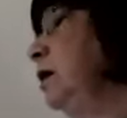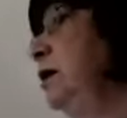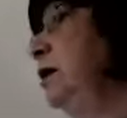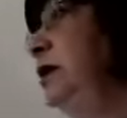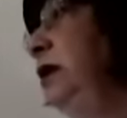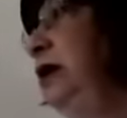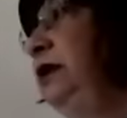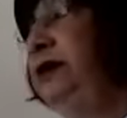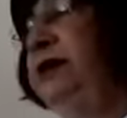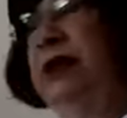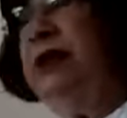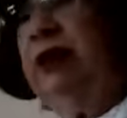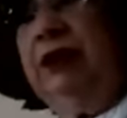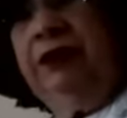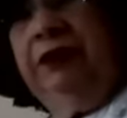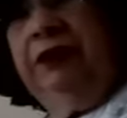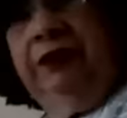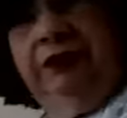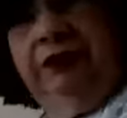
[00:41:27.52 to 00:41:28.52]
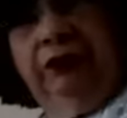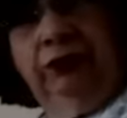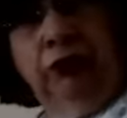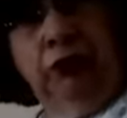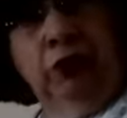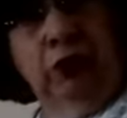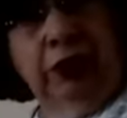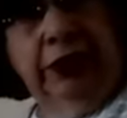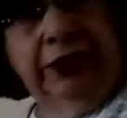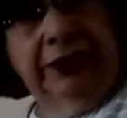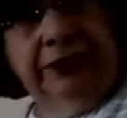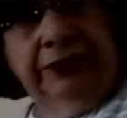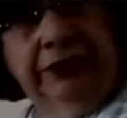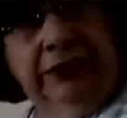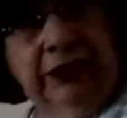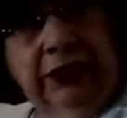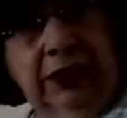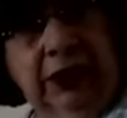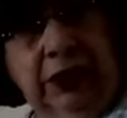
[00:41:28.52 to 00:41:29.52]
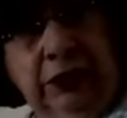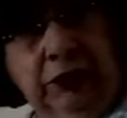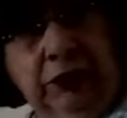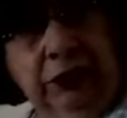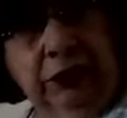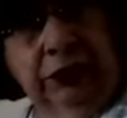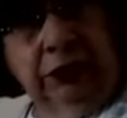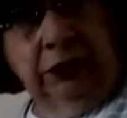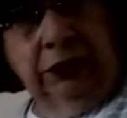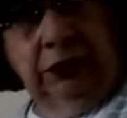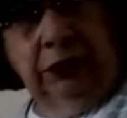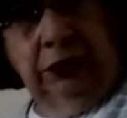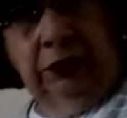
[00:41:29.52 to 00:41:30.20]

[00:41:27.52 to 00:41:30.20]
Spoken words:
Let's say this was our